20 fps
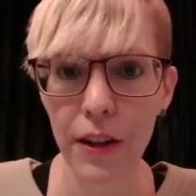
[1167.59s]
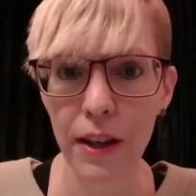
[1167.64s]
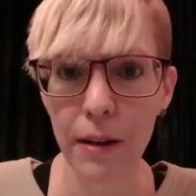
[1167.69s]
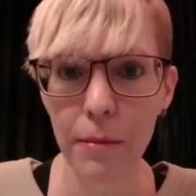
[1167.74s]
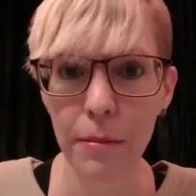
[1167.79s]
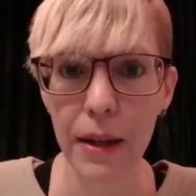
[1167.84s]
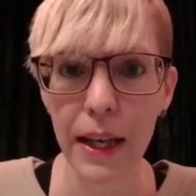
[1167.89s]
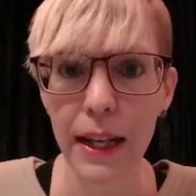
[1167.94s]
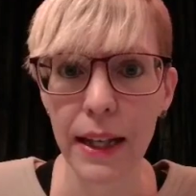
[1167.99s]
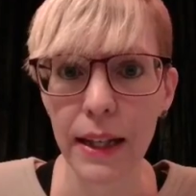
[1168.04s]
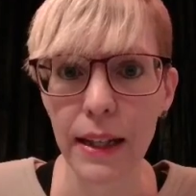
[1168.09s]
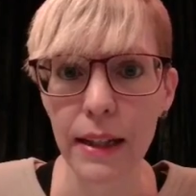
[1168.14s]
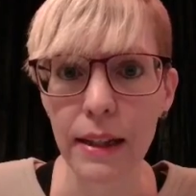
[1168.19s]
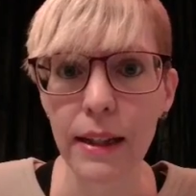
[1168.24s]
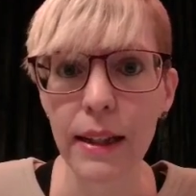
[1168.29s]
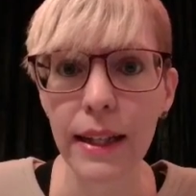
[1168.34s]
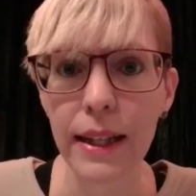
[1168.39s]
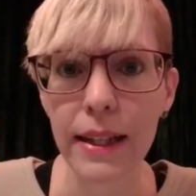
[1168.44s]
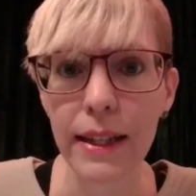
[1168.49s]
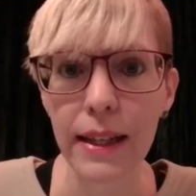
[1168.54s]
that I'm getting a
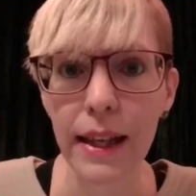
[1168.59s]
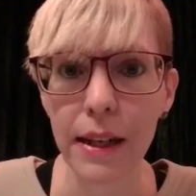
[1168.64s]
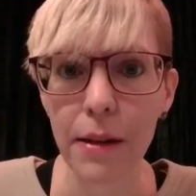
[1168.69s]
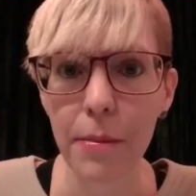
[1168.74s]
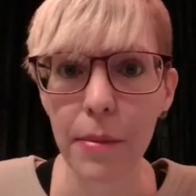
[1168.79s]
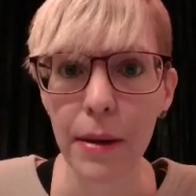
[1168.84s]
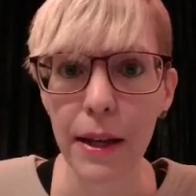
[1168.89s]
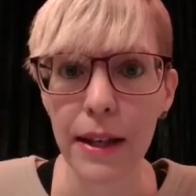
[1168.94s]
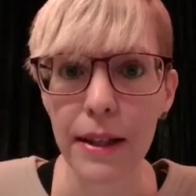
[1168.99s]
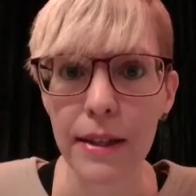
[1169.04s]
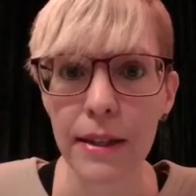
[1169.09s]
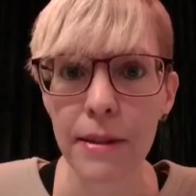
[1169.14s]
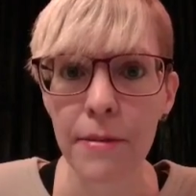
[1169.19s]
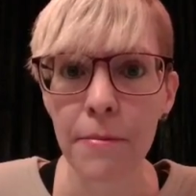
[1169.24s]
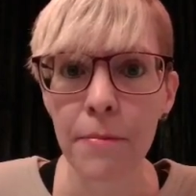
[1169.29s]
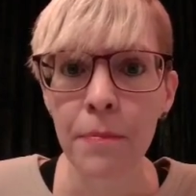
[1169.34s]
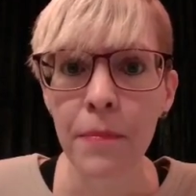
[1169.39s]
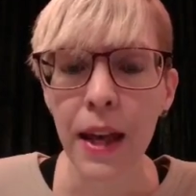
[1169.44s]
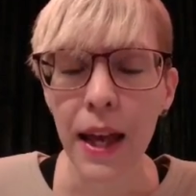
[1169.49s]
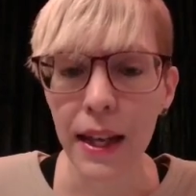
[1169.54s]
clean database
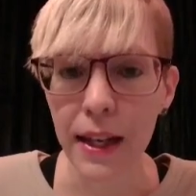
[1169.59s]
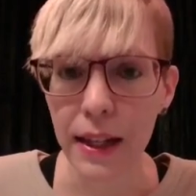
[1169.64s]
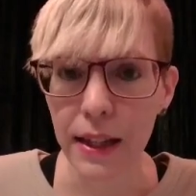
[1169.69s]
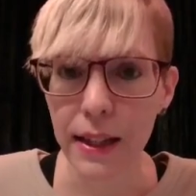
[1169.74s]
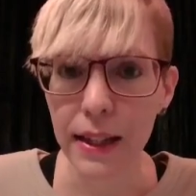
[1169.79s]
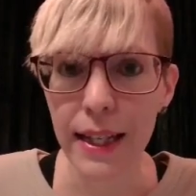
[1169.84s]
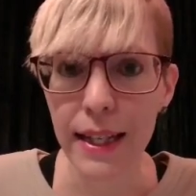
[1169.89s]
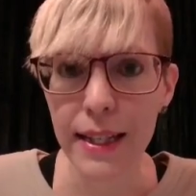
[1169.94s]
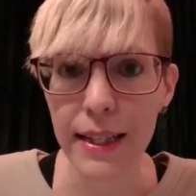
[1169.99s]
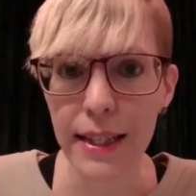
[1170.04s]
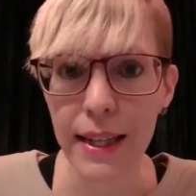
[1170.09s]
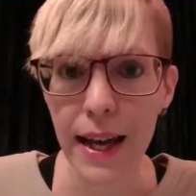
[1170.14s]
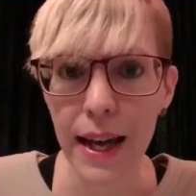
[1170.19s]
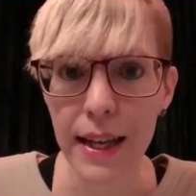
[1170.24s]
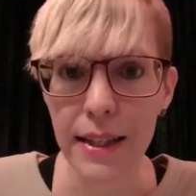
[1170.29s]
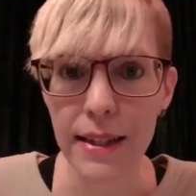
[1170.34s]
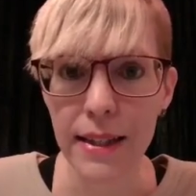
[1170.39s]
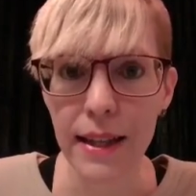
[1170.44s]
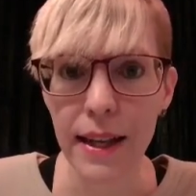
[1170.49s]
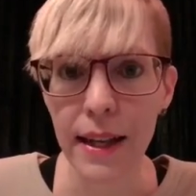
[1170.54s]
and a clean
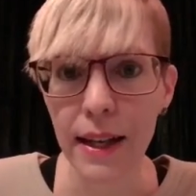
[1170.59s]
test,